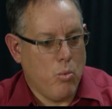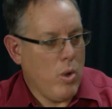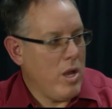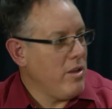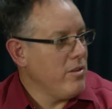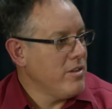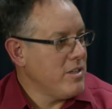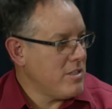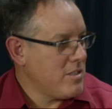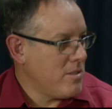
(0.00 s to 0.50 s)

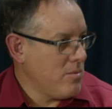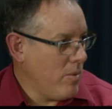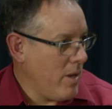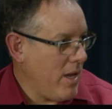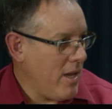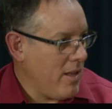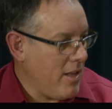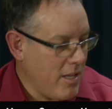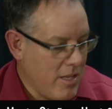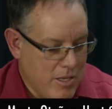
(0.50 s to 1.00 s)
wellness
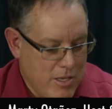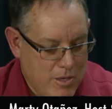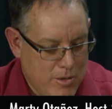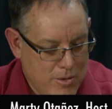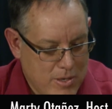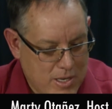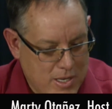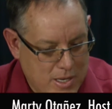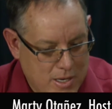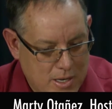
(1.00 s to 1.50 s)
way like you
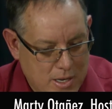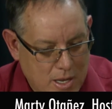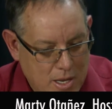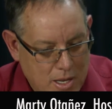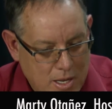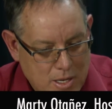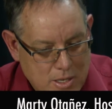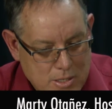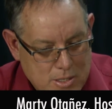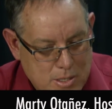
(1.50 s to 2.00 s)
did.
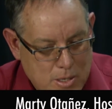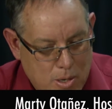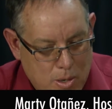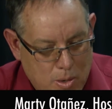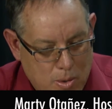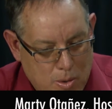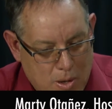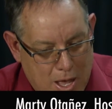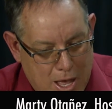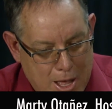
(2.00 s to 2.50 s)

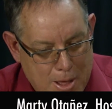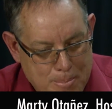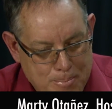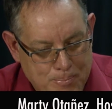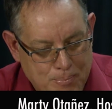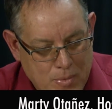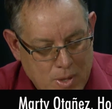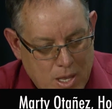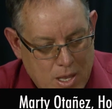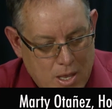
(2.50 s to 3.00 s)
So
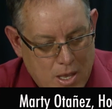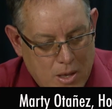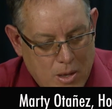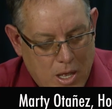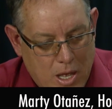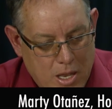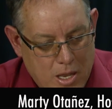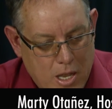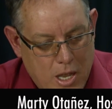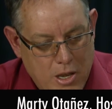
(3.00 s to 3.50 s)
um,
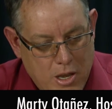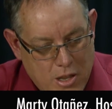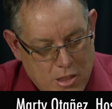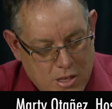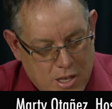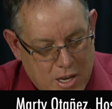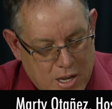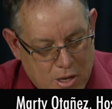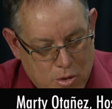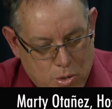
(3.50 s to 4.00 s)
uh, another
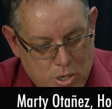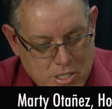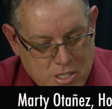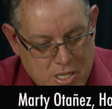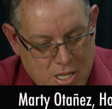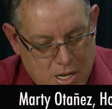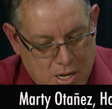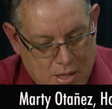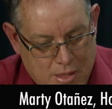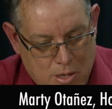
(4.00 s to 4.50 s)
kind of question
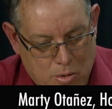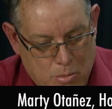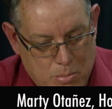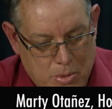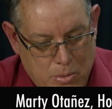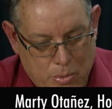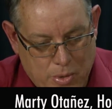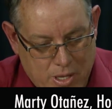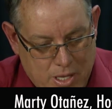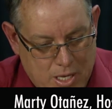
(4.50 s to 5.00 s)
that I think would
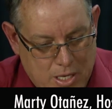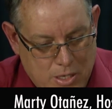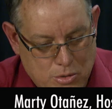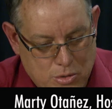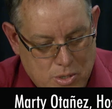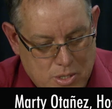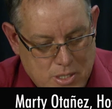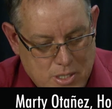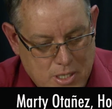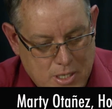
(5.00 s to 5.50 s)
be really
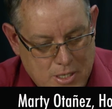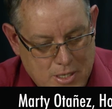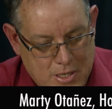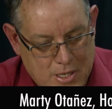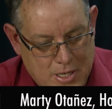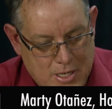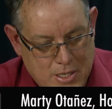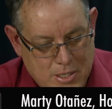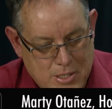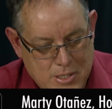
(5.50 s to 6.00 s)
interesting
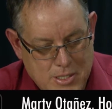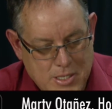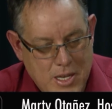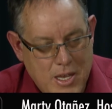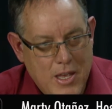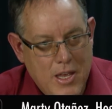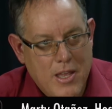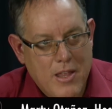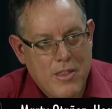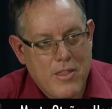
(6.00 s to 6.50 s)
is
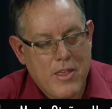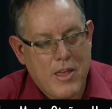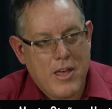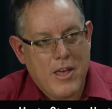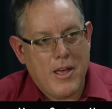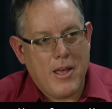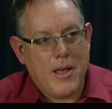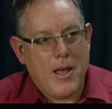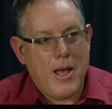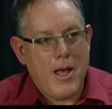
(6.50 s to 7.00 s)

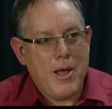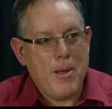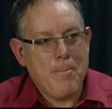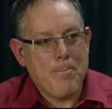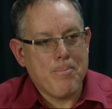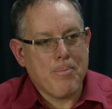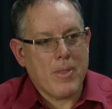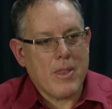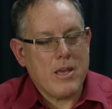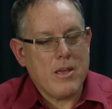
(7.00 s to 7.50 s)
the,
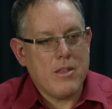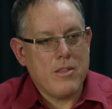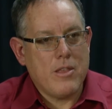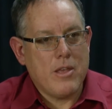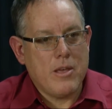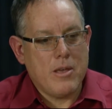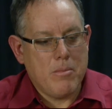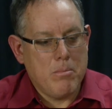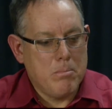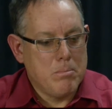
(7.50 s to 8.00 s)
um,
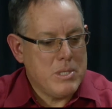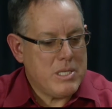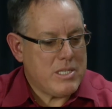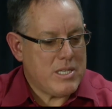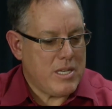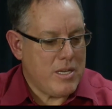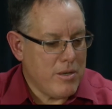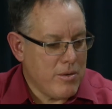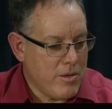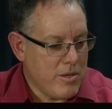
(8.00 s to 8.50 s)
the
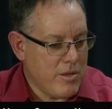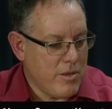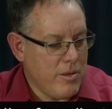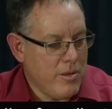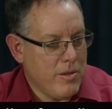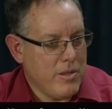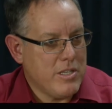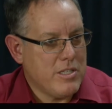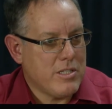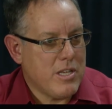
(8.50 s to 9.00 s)

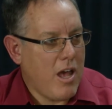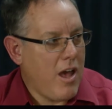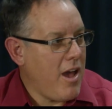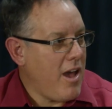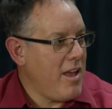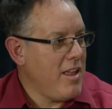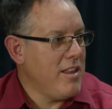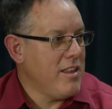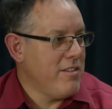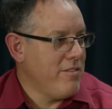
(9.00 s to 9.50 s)
material is
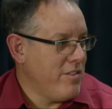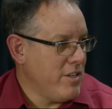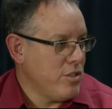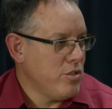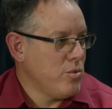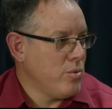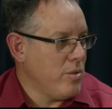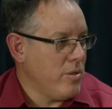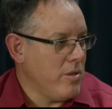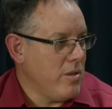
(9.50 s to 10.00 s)
highly
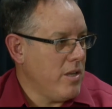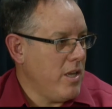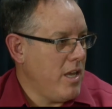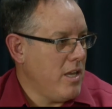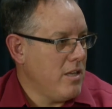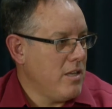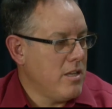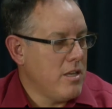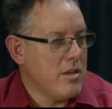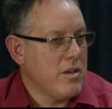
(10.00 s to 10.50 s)
visual
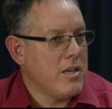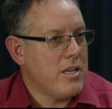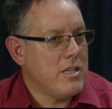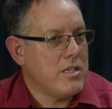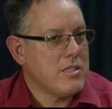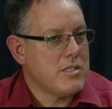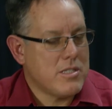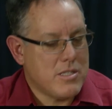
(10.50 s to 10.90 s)
and there is